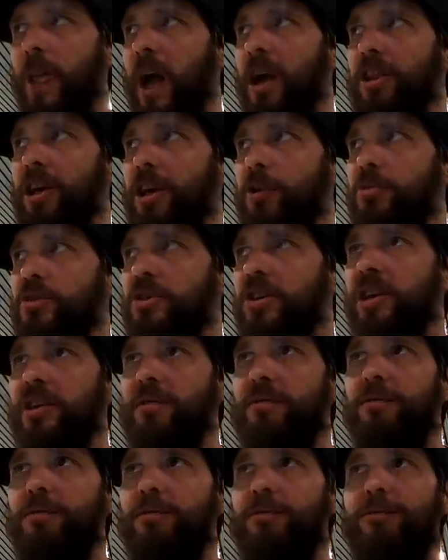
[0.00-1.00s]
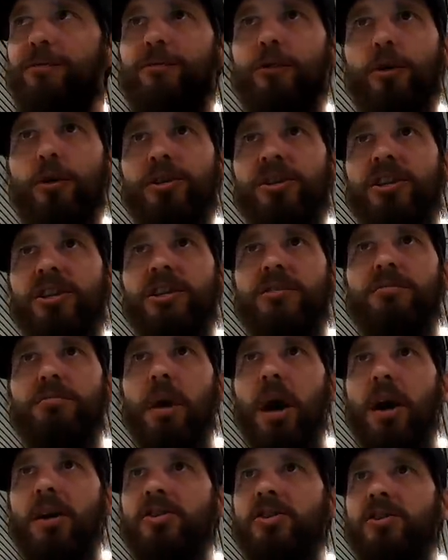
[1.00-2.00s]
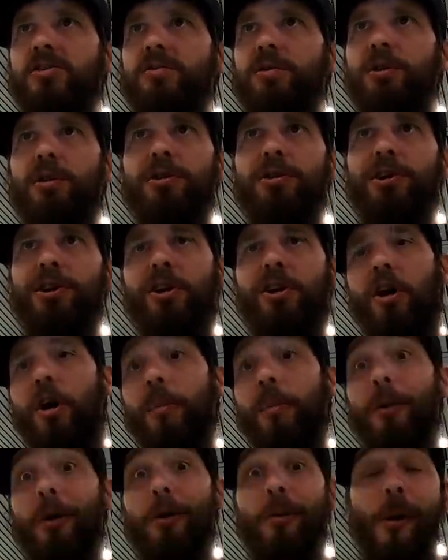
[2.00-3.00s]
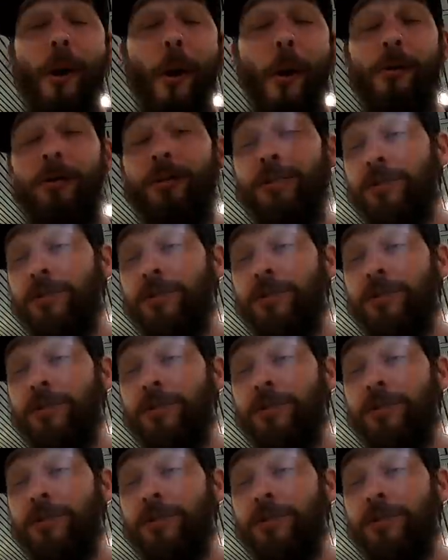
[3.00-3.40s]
I think it was like 14 bucks for the combo, but